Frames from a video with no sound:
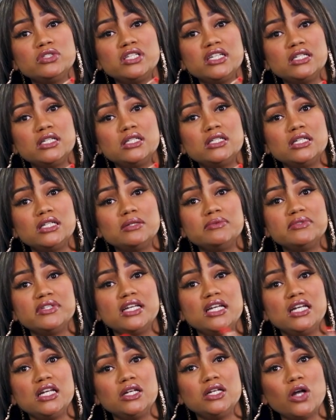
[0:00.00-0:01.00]
did the TMZ,
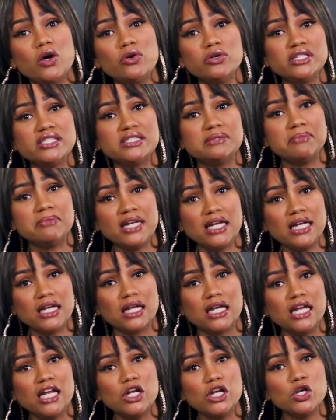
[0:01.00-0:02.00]
he noticed me.
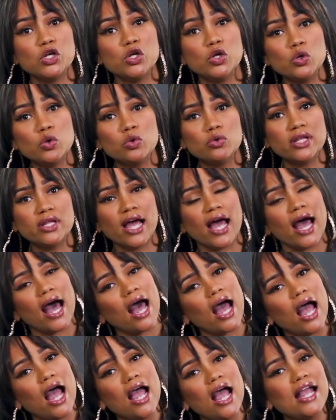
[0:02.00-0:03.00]
He knew that
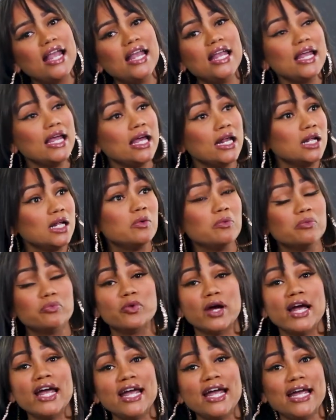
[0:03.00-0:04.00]
he hit a
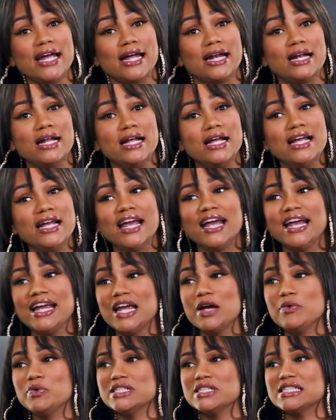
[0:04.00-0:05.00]
red and
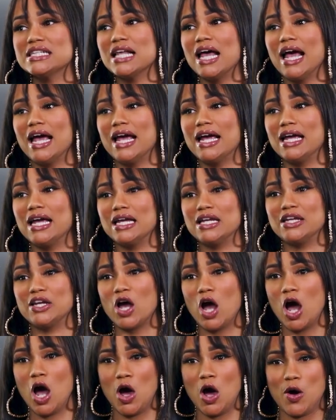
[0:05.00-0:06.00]
he was like, yo,
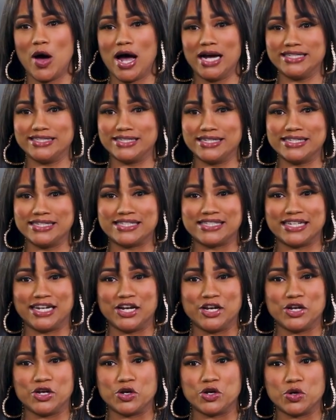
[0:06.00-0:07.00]
I just
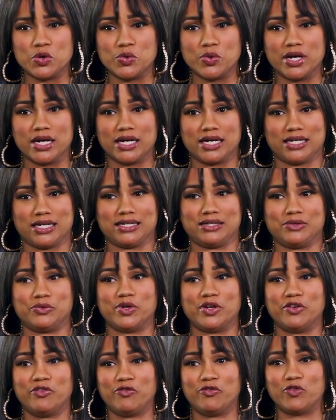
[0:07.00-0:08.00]
seen you
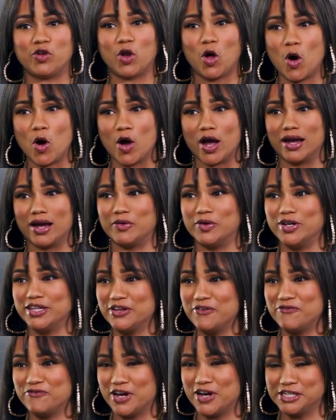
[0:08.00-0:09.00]
with Floyd. What
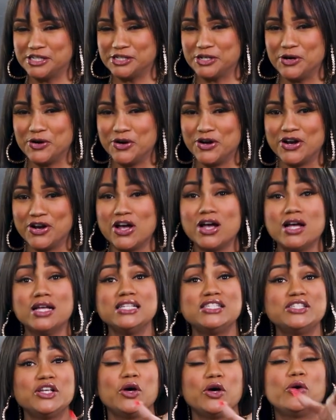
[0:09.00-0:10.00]
the fuck's going on?
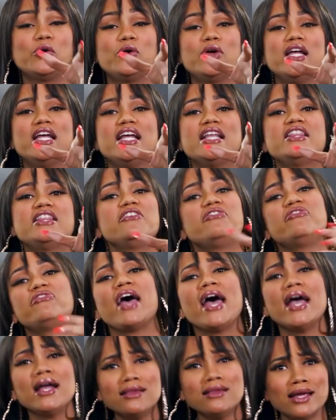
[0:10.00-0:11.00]
So the
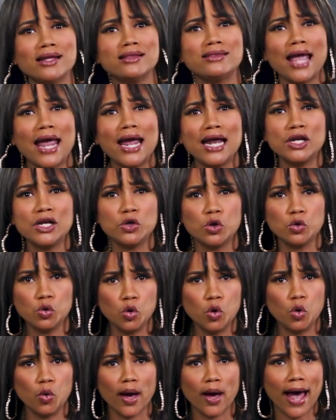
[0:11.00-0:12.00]
fact that they knew
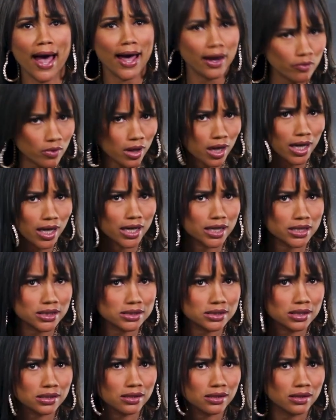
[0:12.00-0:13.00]
who I
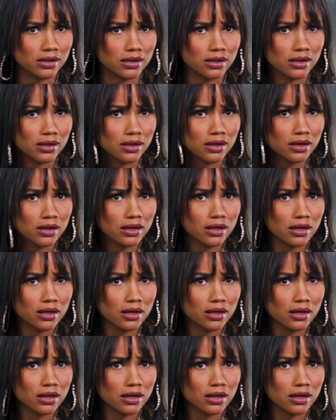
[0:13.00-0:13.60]
was. Hey.